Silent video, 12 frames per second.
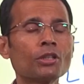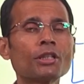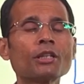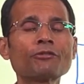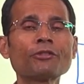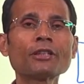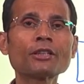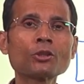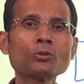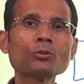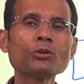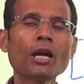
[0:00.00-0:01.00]
referred
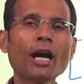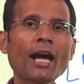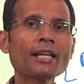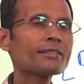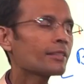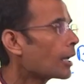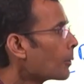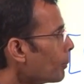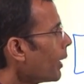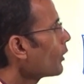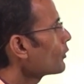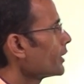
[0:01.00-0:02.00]
to as
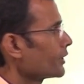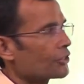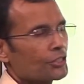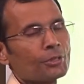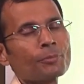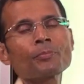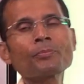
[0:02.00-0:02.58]
Bowditch.